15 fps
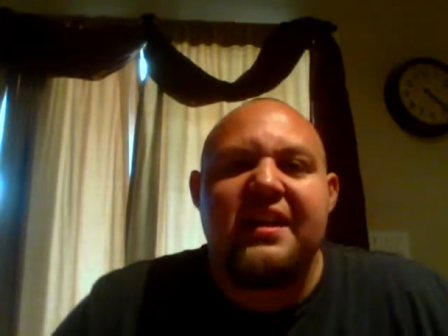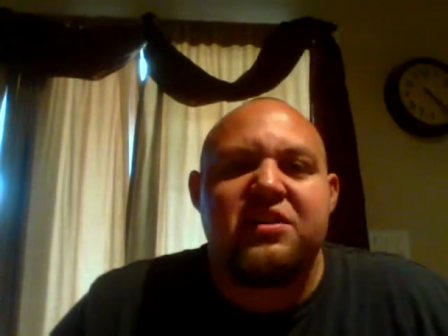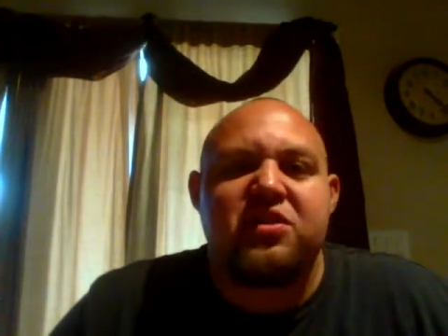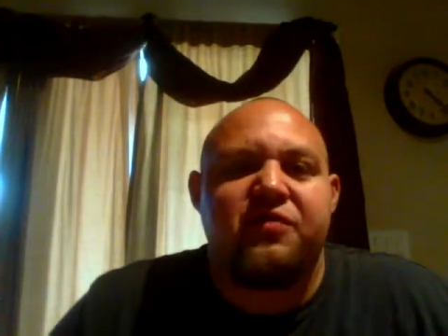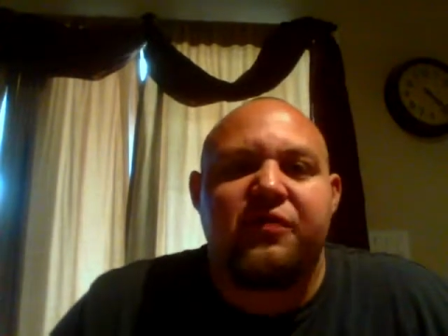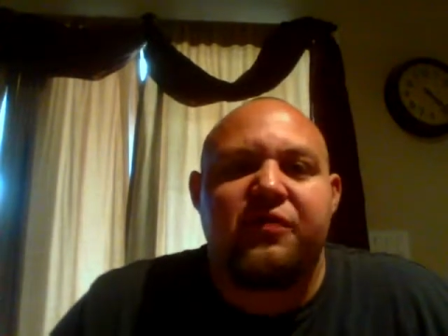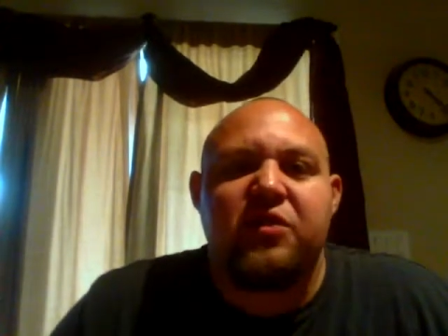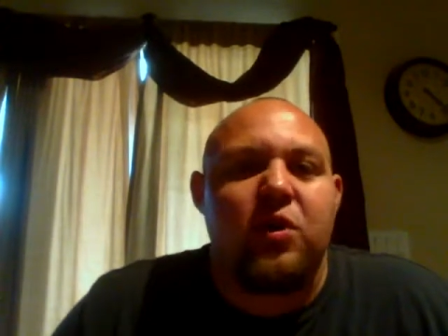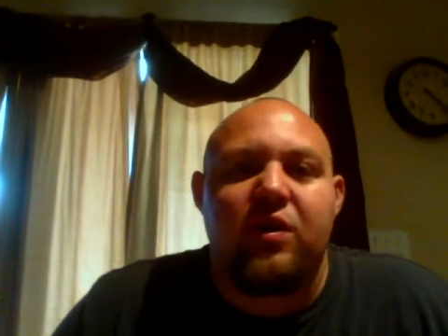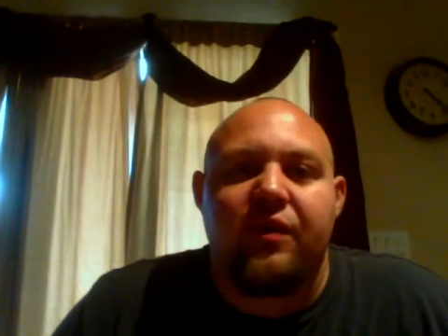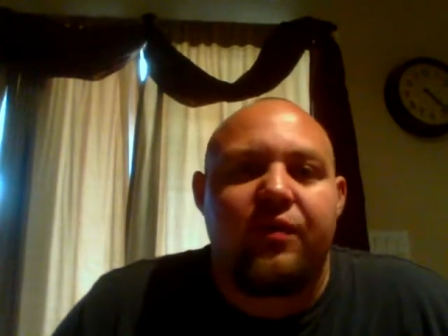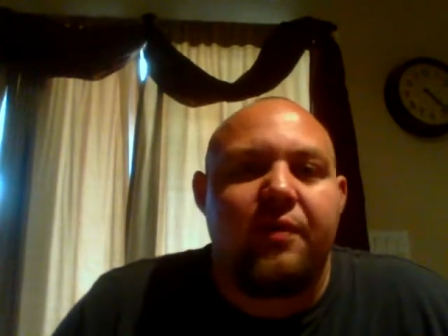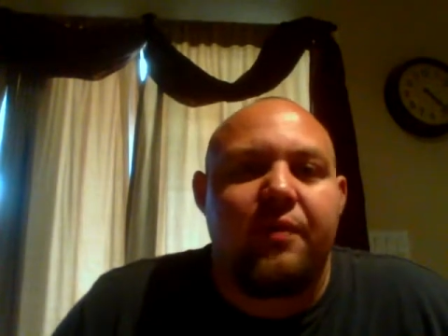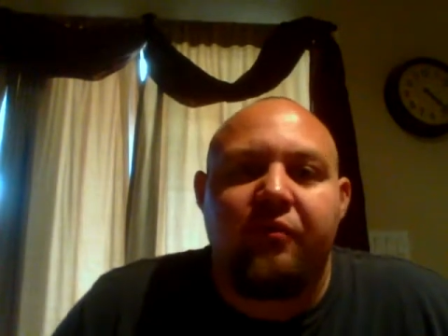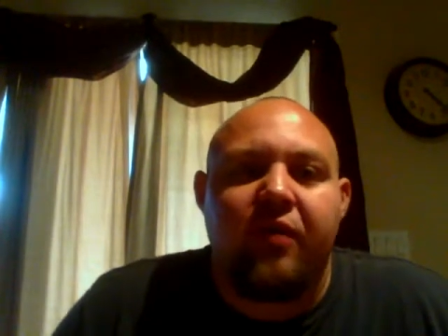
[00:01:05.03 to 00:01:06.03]
is
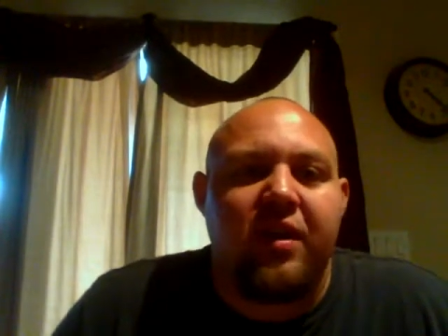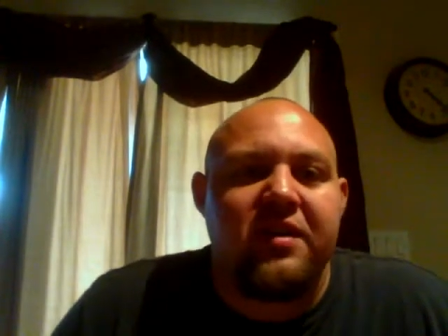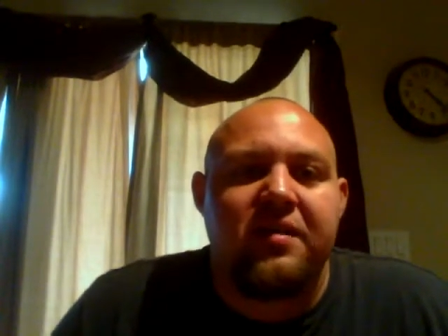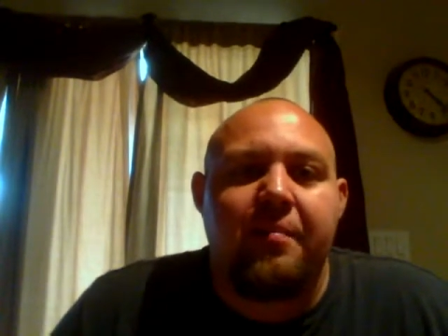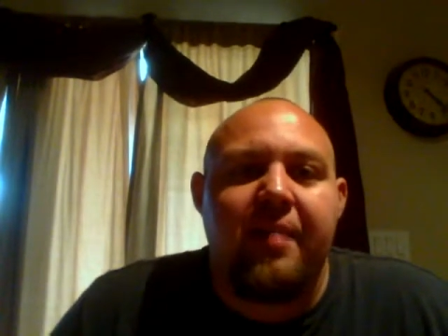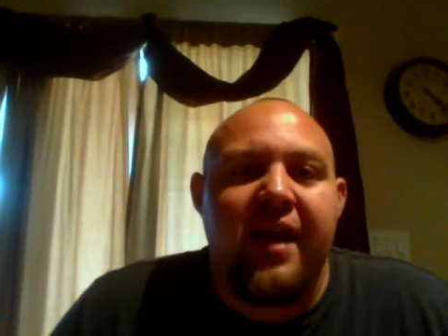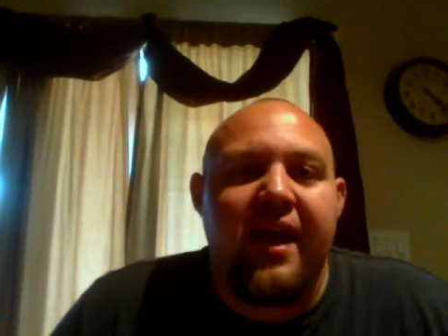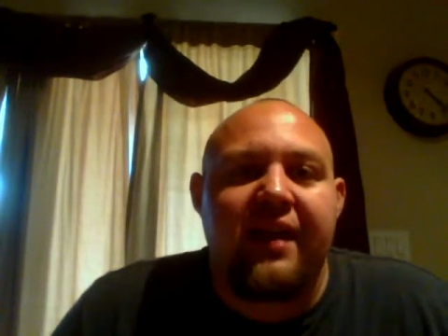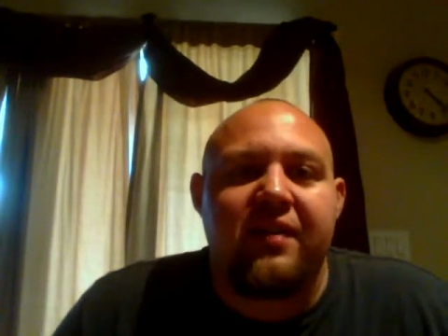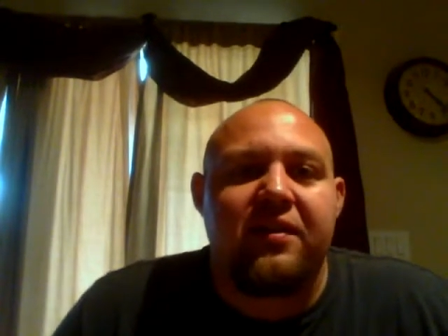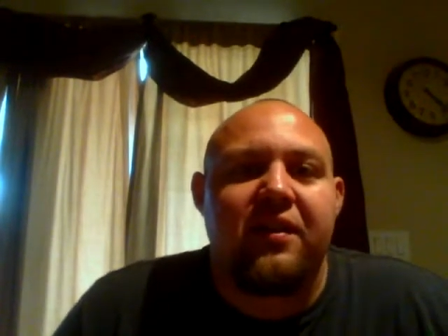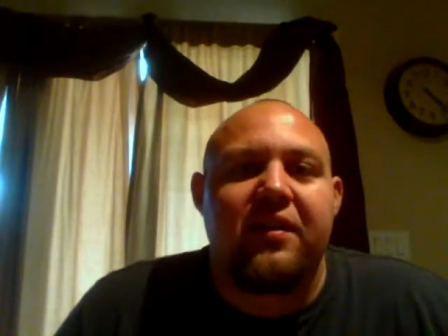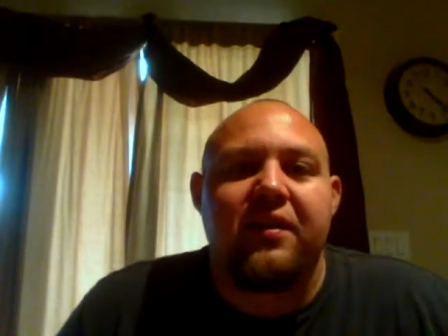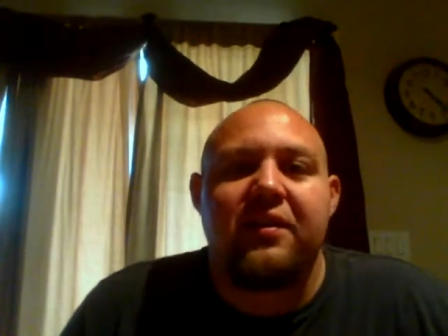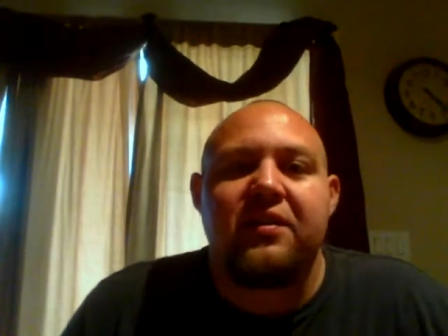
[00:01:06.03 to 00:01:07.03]
good from front to
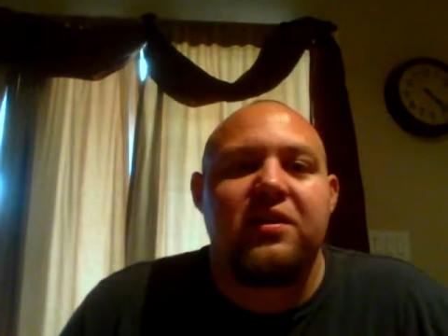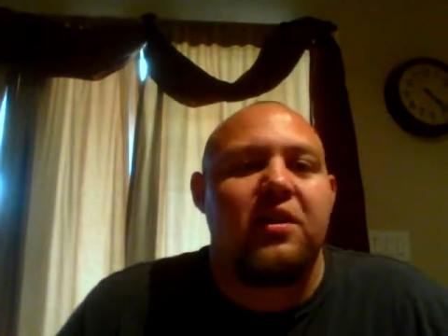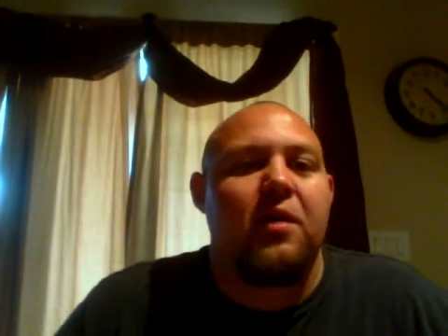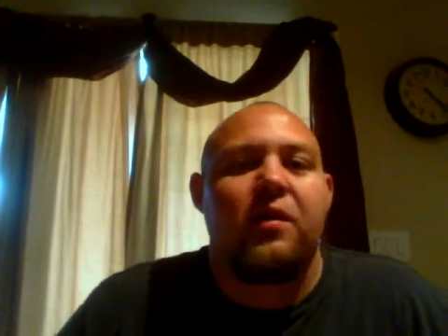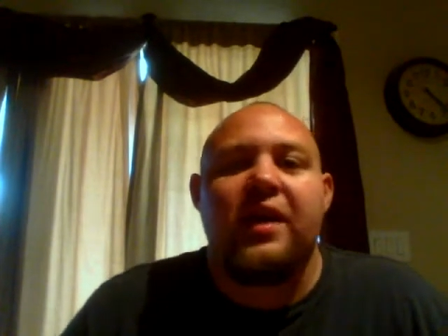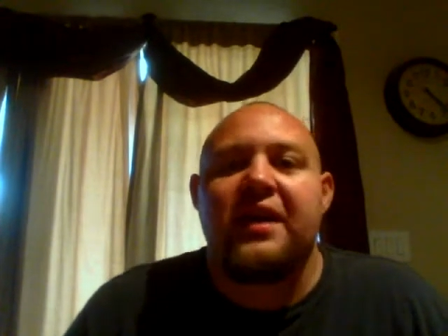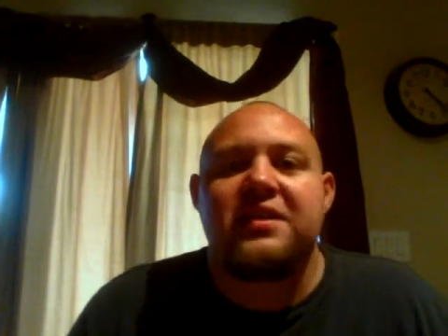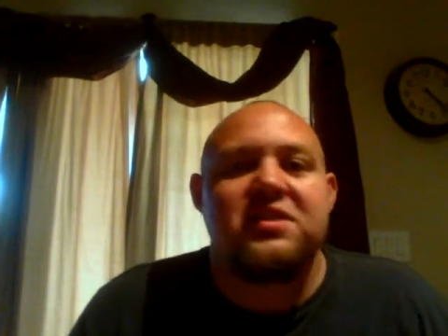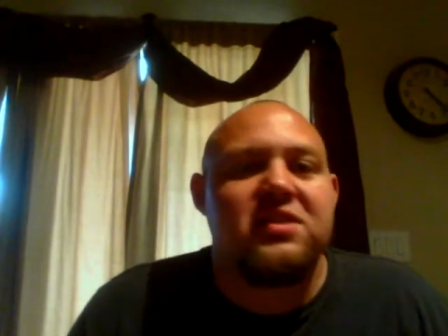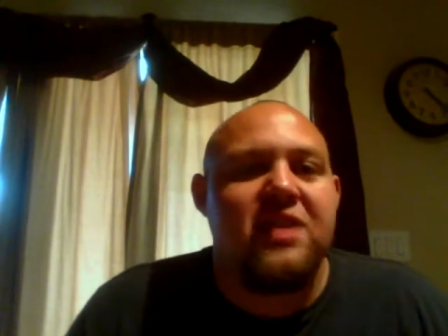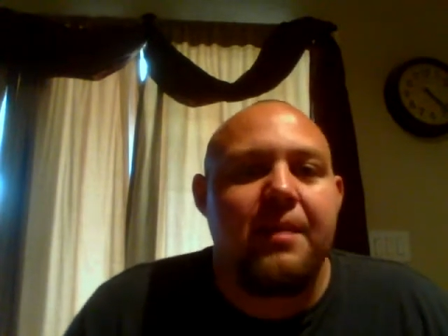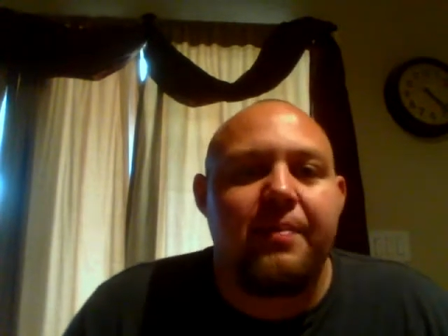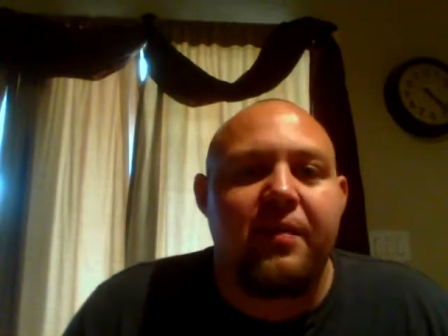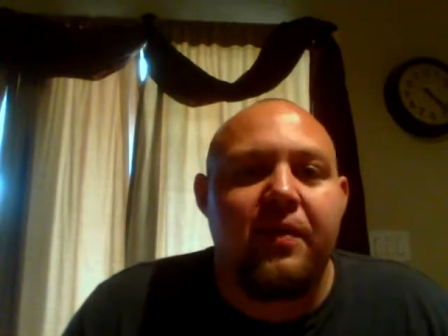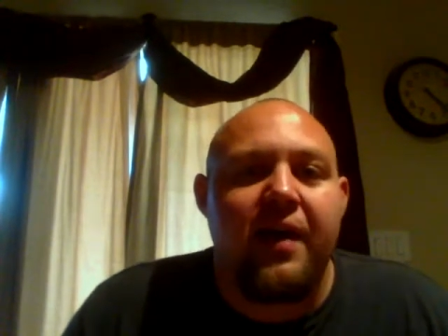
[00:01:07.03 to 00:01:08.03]
back. There, you don't gotta
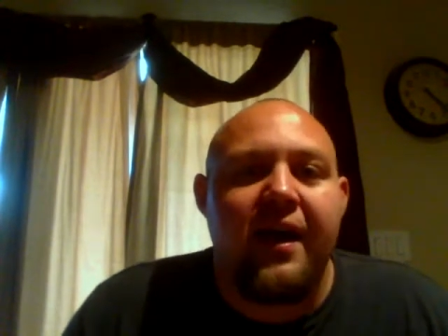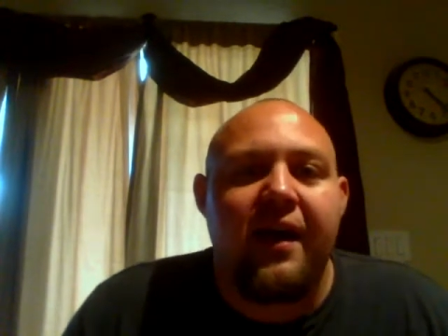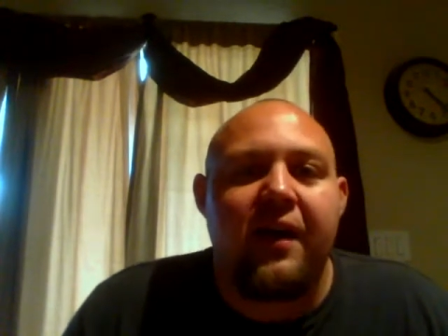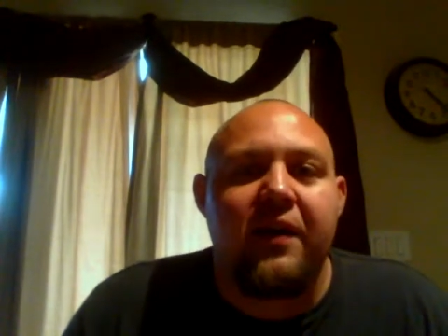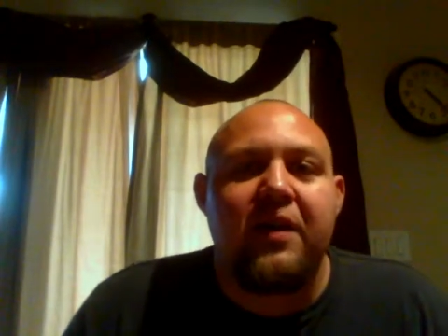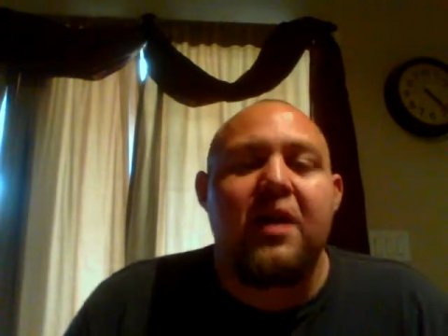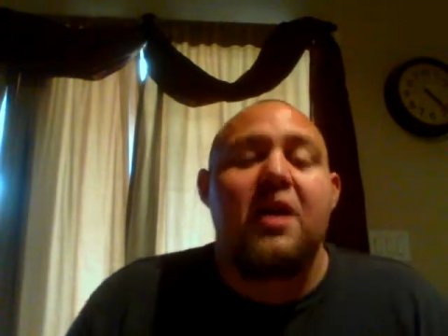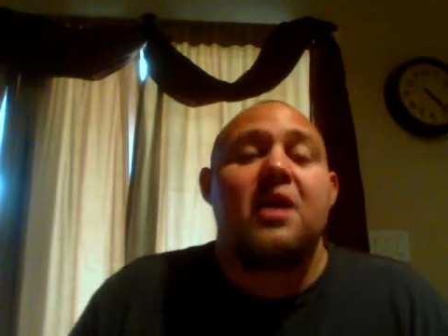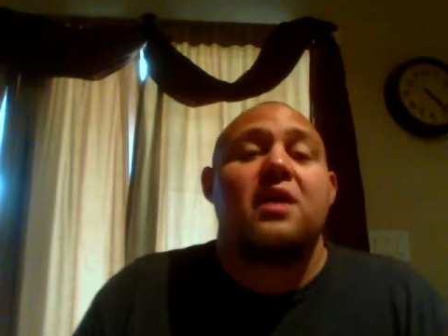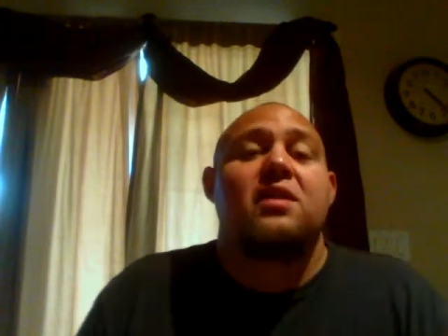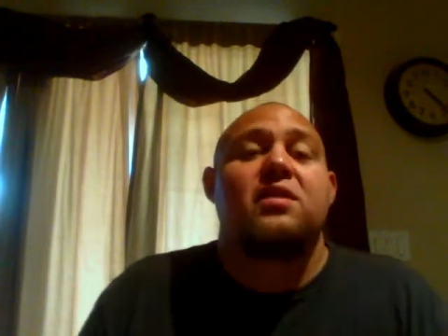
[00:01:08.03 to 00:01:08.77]
skip around.